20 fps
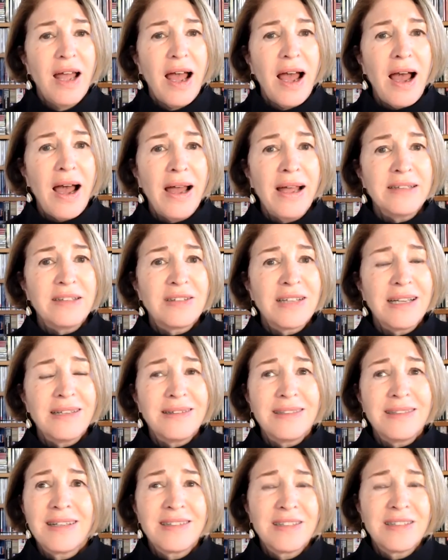
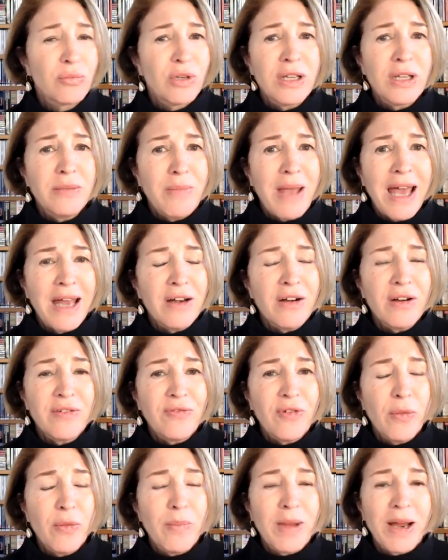Does it really matter if
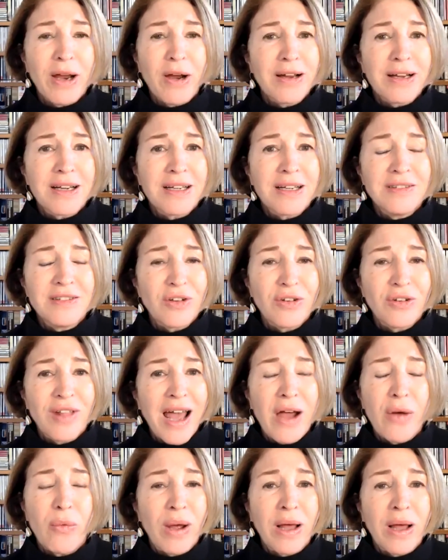Americans are
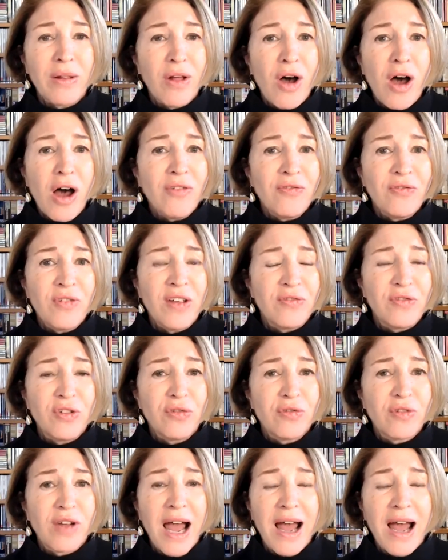that well off if
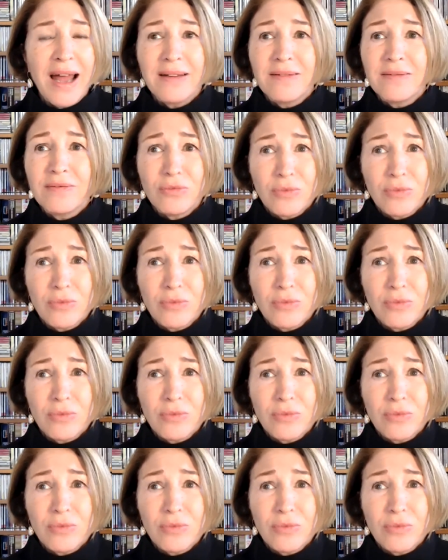you've got